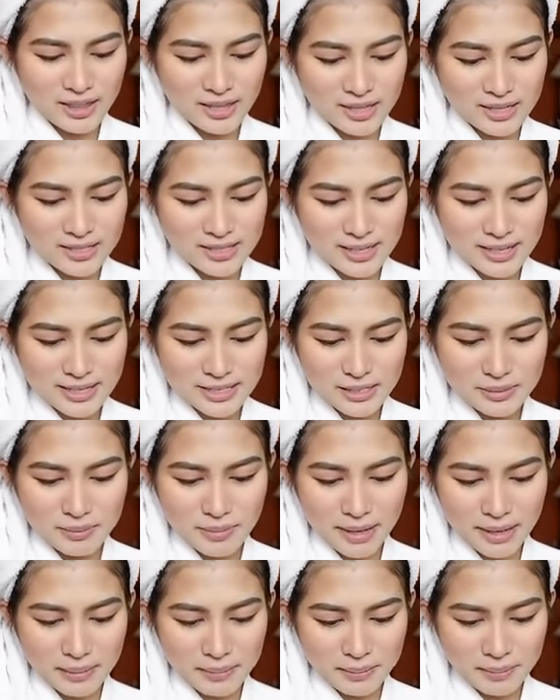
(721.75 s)
This is
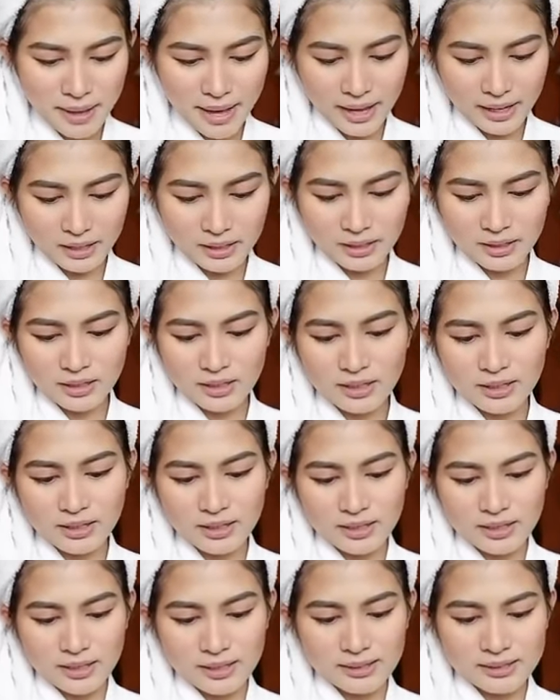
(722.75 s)
my MAC
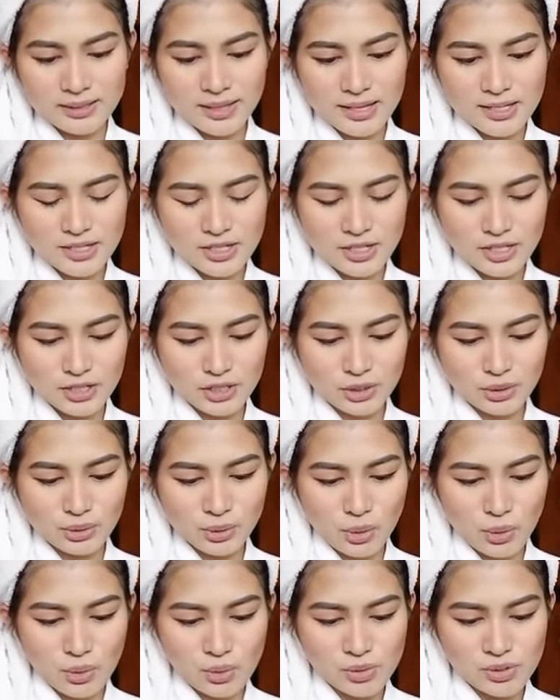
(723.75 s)
Desert
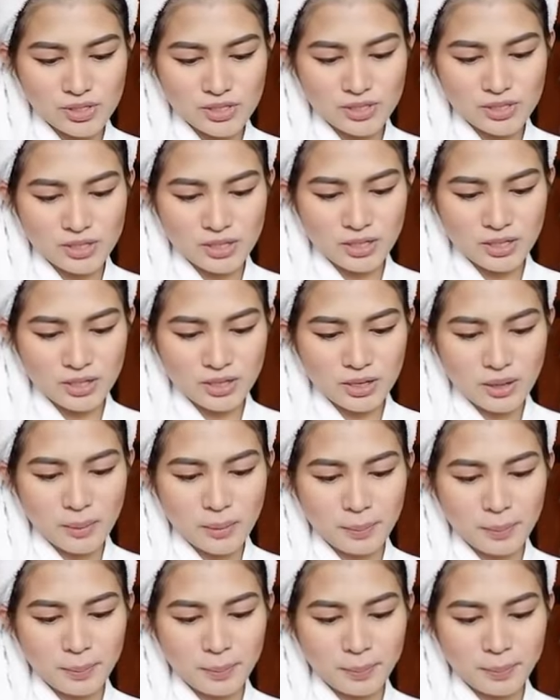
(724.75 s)
Rose
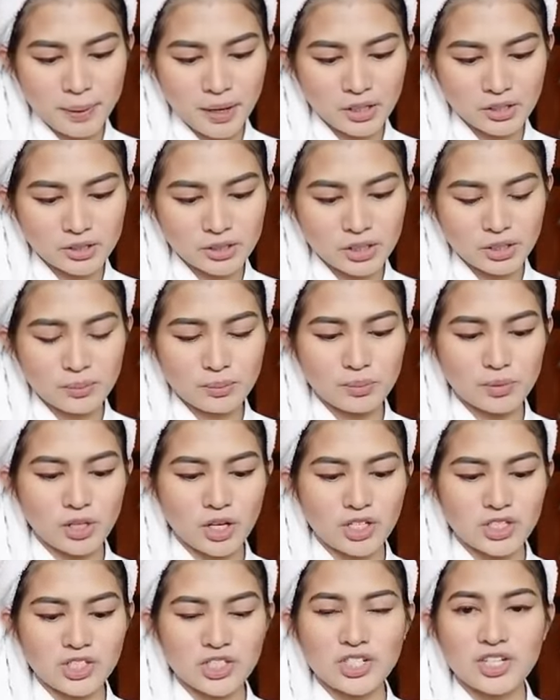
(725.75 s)
Powder
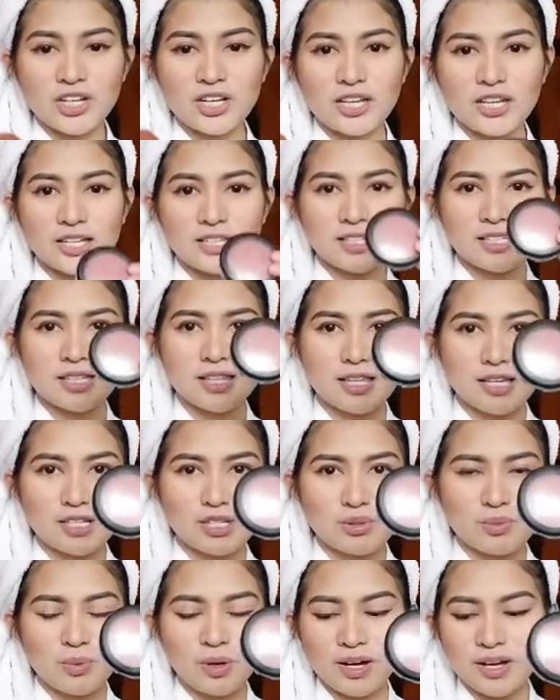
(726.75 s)
Blush. It's
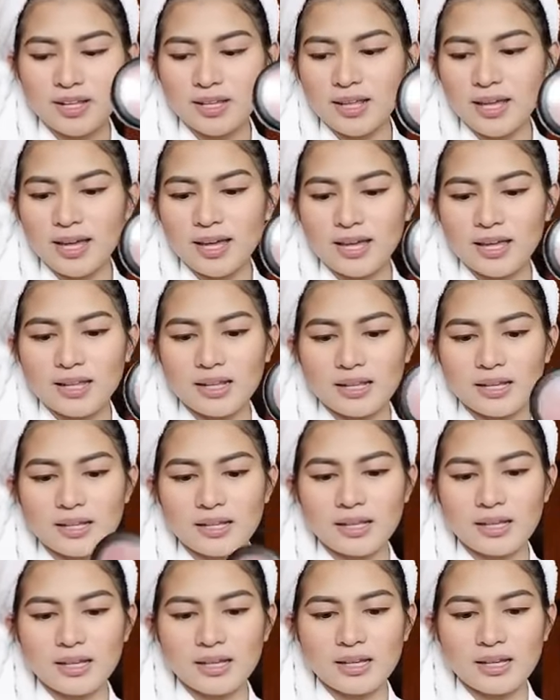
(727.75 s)
this one
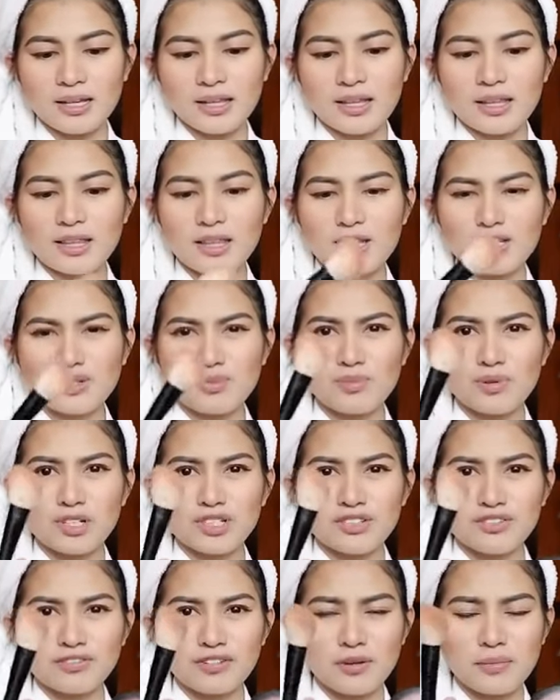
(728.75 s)
and this
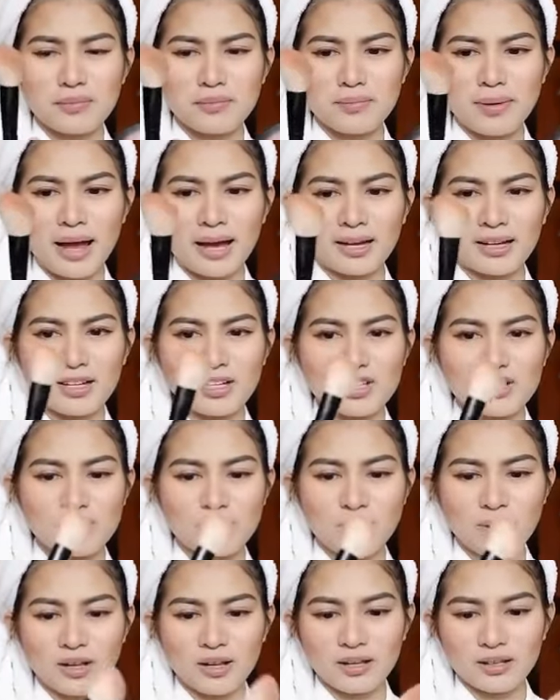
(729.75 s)
brush from MAC
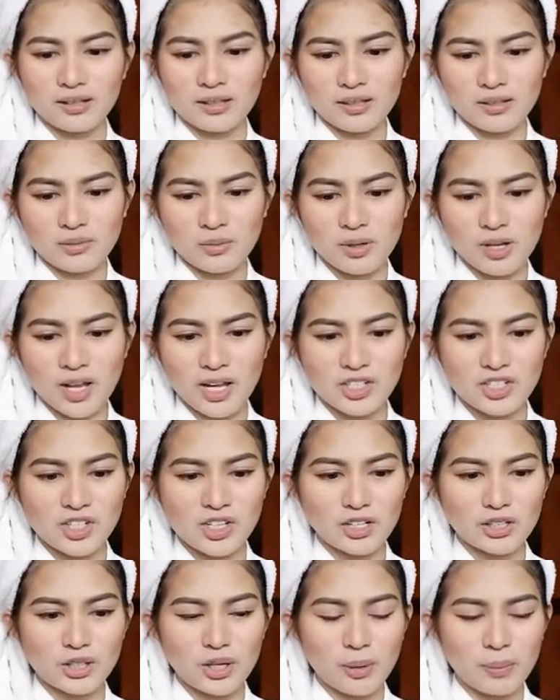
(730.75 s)
as well. Wala
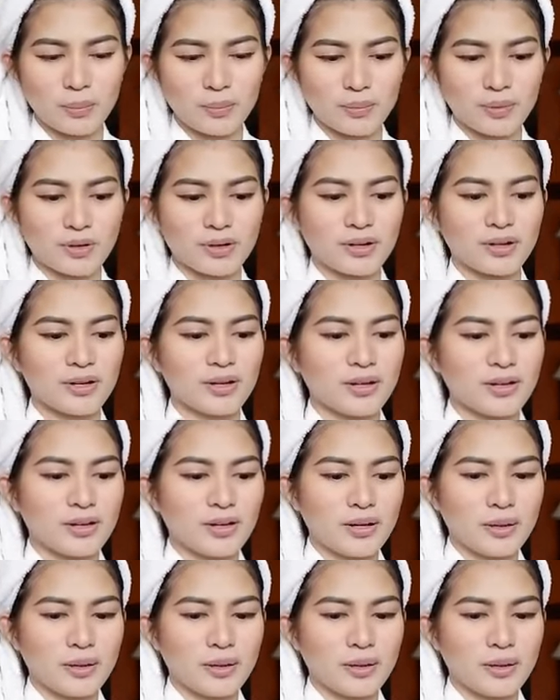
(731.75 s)
siyang number.